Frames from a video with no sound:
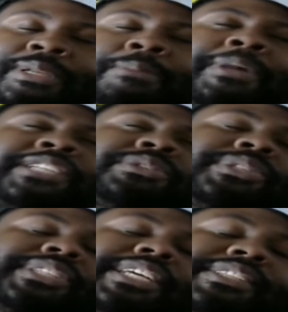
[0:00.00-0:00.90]
My 2
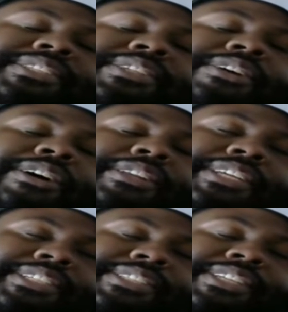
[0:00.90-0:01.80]
cents on
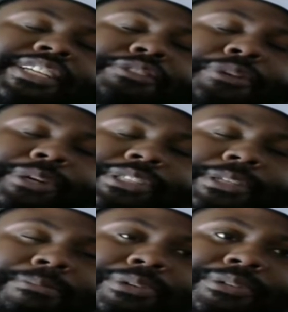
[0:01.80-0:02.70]
this is very
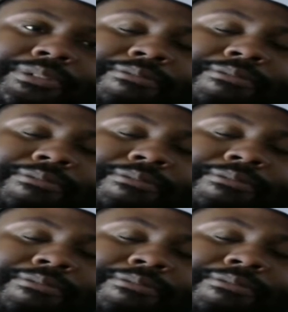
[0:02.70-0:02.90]
simple.